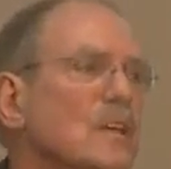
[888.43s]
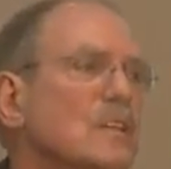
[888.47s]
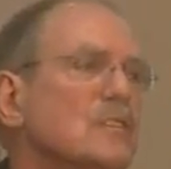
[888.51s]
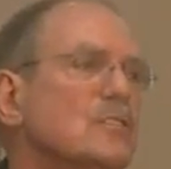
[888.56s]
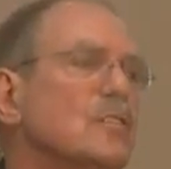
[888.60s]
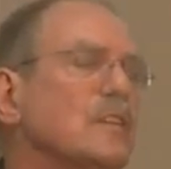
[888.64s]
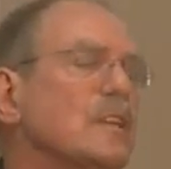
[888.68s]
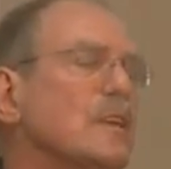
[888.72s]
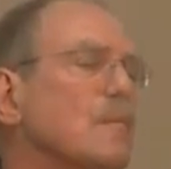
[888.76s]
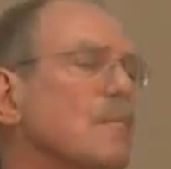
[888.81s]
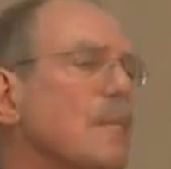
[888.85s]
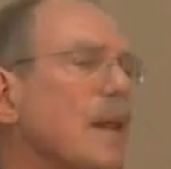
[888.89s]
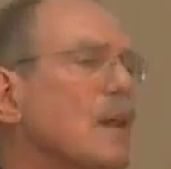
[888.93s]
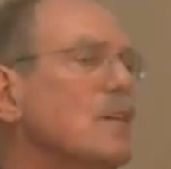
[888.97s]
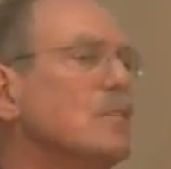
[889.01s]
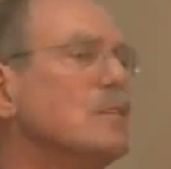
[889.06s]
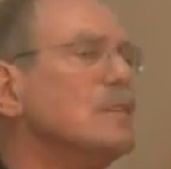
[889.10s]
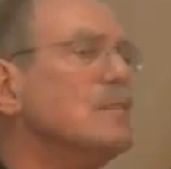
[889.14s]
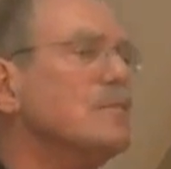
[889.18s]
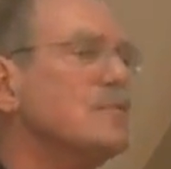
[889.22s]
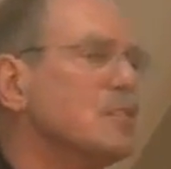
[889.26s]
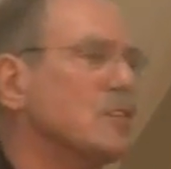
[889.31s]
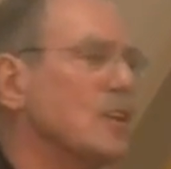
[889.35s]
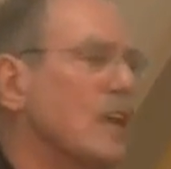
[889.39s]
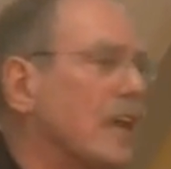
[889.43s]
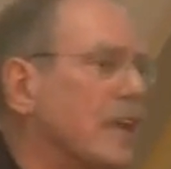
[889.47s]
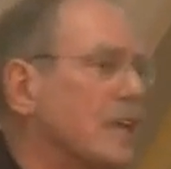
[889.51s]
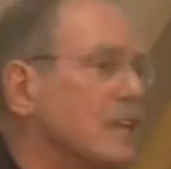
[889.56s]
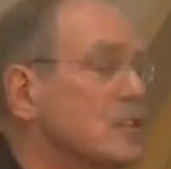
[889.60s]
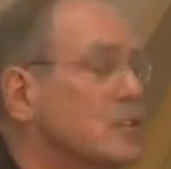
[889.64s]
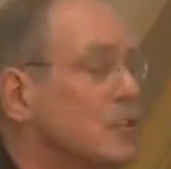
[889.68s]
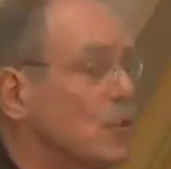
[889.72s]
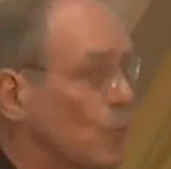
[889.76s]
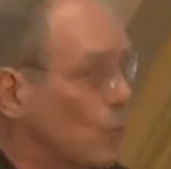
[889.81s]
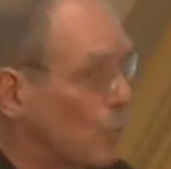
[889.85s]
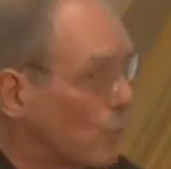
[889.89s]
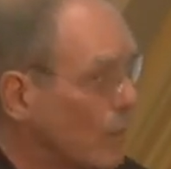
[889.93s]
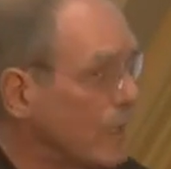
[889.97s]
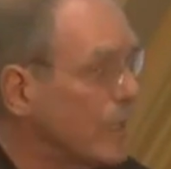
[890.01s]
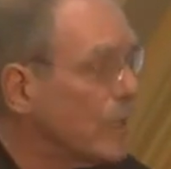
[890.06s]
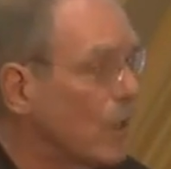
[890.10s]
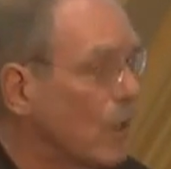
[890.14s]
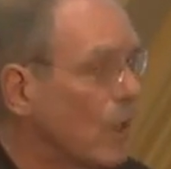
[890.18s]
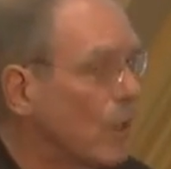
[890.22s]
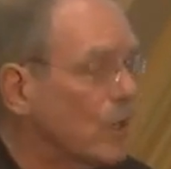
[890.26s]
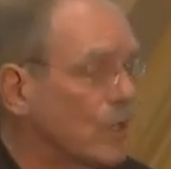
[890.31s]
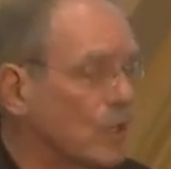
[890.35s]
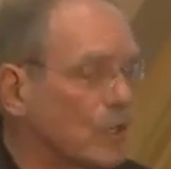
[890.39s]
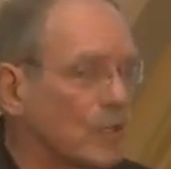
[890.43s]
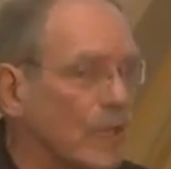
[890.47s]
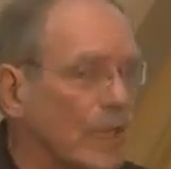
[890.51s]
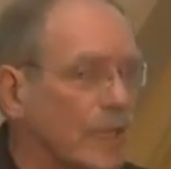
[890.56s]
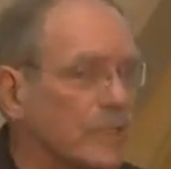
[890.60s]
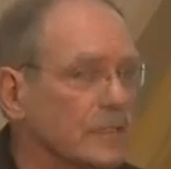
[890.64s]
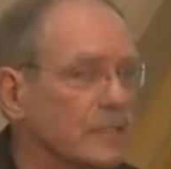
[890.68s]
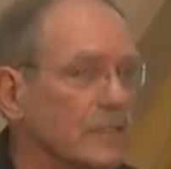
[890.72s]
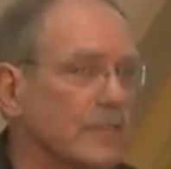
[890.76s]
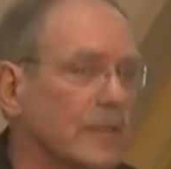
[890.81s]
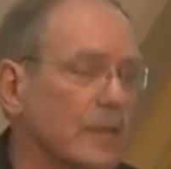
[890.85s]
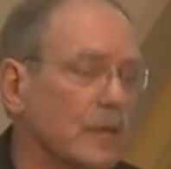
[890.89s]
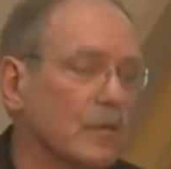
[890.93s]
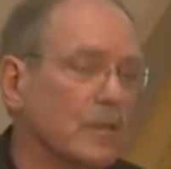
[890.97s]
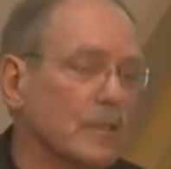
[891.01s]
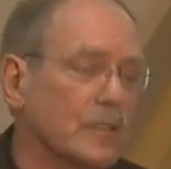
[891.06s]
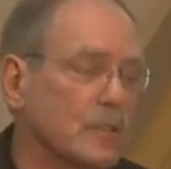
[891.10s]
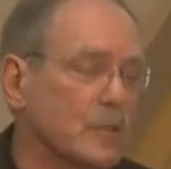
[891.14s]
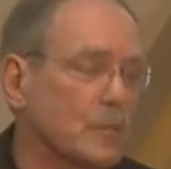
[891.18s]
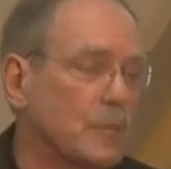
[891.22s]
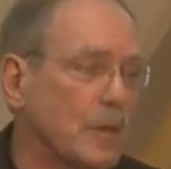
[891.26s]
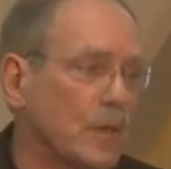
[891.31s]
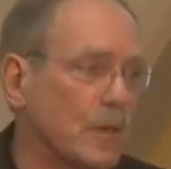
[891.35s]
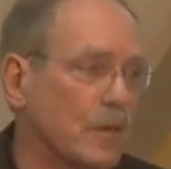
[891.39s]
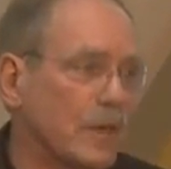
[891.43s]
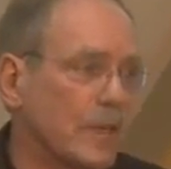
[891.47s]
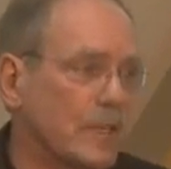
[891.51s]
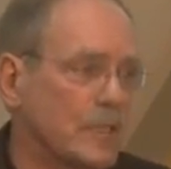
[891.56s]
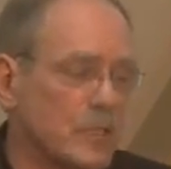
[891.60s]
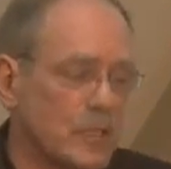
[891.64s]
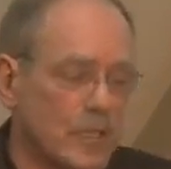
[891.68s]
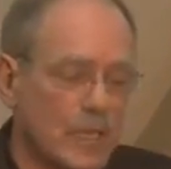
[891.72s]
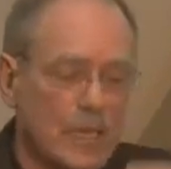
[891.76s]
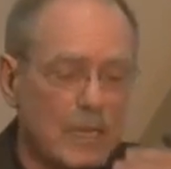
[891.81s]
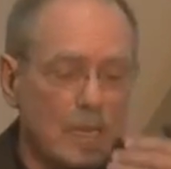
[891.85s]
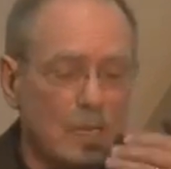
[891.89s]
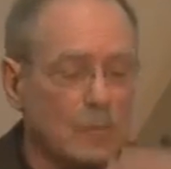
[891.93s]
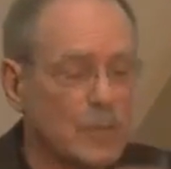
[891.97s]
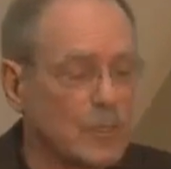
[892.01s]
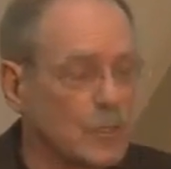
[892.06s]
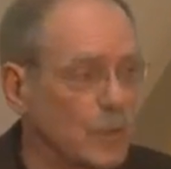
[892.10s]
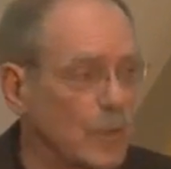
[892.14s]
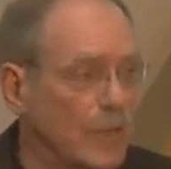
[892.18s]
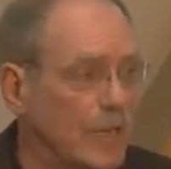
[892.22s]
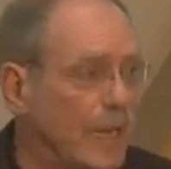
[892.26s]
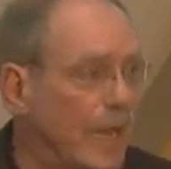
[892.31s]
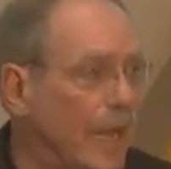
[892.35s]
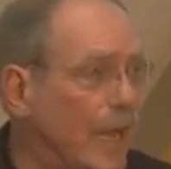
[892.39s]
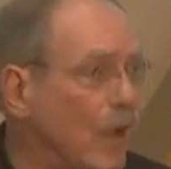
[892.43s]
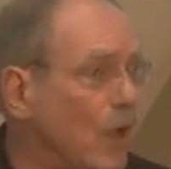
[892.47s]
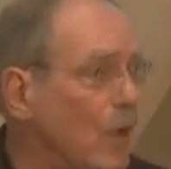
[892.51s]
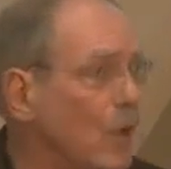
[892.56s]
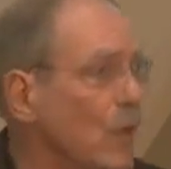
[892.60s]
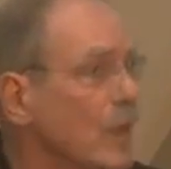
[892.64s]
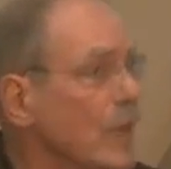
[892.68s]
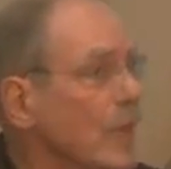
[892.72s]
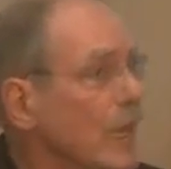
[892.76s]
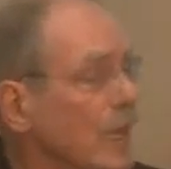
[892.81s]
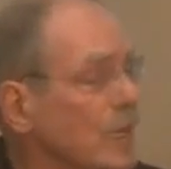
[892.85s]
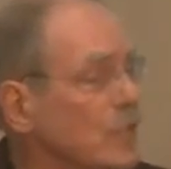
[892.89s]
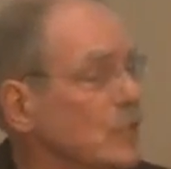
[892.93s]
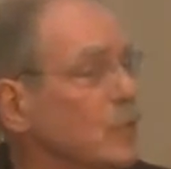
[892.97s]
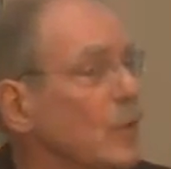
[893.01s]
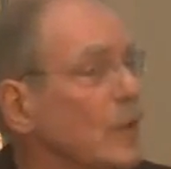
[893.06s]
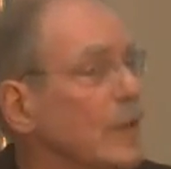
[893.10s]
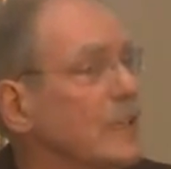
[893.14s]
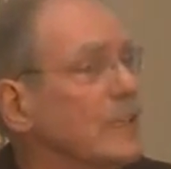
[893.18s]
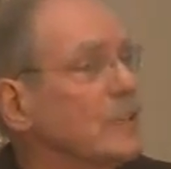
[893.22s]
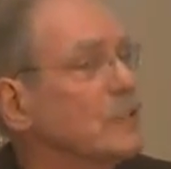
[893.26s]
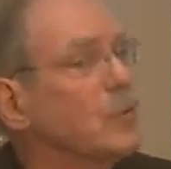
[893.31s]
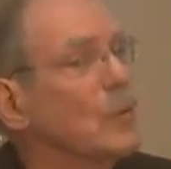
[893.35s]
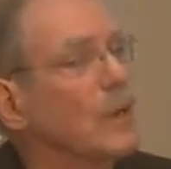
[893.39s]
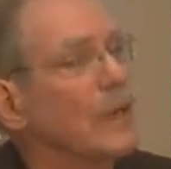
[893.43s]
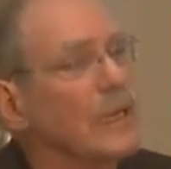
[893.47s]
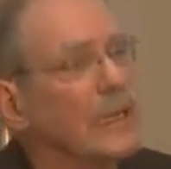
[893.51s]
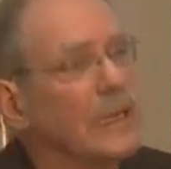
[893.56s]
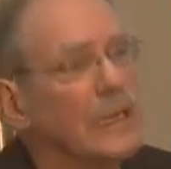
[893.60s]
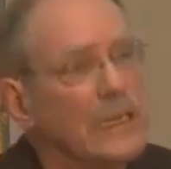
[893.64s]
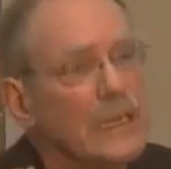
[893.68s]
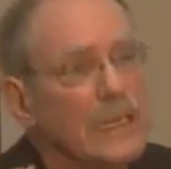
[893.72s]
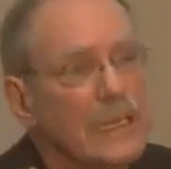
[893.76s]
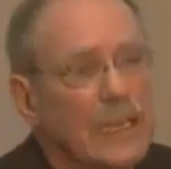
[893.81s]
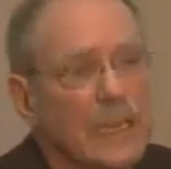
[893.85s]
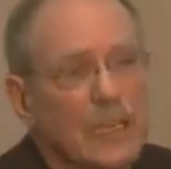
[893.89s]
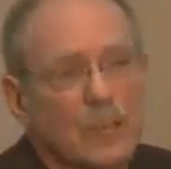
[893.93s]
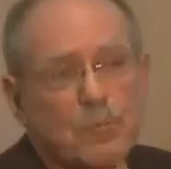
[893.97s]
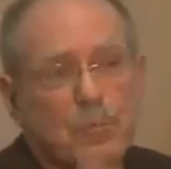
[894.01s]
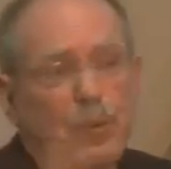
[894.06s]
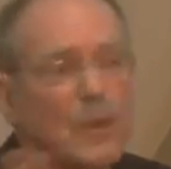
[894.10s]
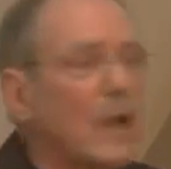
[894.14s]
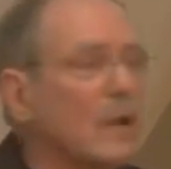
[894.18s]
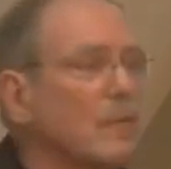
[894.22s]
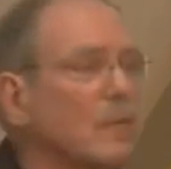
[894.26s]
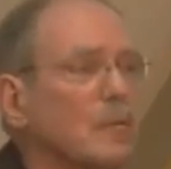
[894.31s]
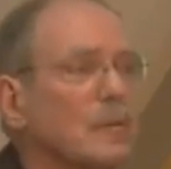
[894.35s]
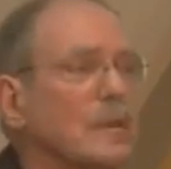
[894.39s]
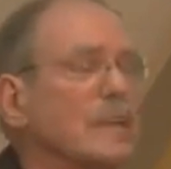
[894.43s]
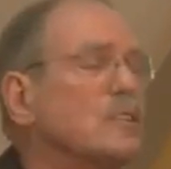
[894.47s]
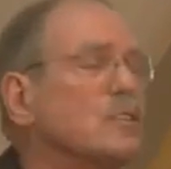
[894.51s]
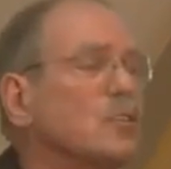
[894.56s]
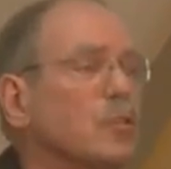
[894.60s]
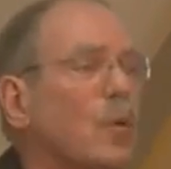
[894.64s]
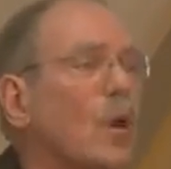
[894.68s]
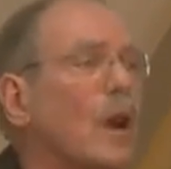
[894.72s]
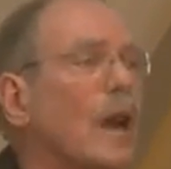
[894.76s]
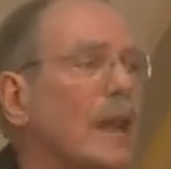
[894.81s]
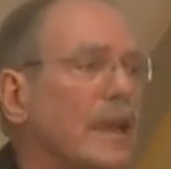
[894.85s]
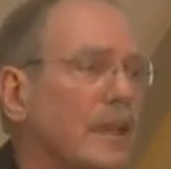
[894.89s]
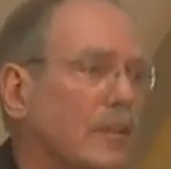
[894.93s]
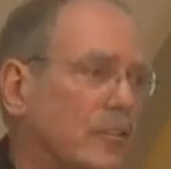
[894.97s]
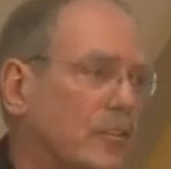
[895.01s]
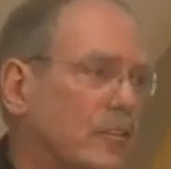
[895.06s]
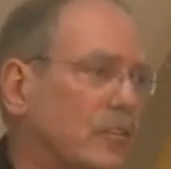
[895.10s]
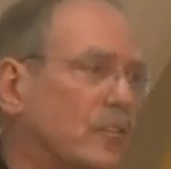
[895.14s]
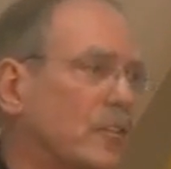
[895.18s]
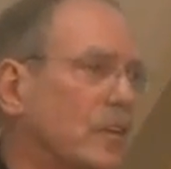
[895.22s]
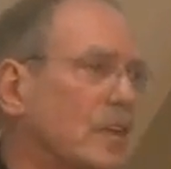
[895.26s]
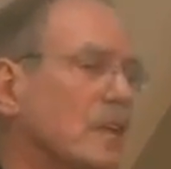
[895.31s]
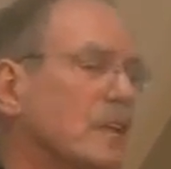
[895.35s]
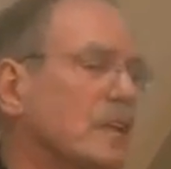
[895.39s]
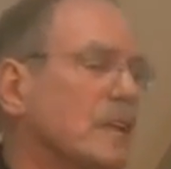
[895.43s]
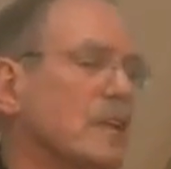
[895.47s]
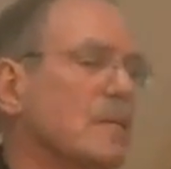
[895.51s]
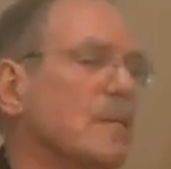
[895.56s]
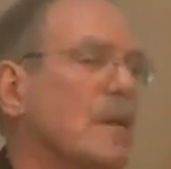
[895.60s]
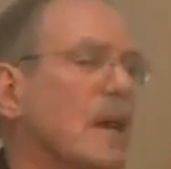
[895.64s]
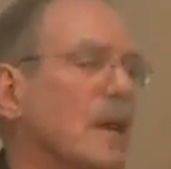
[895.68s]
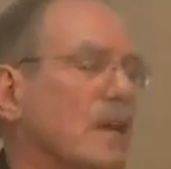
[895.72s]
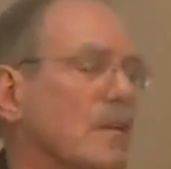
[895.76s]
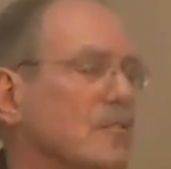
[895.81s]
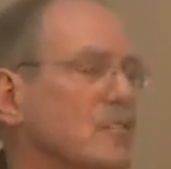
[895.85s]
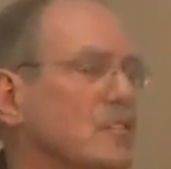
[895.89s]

So the amount of change that we all collectively will experience between now and 2020 is probably twice the amount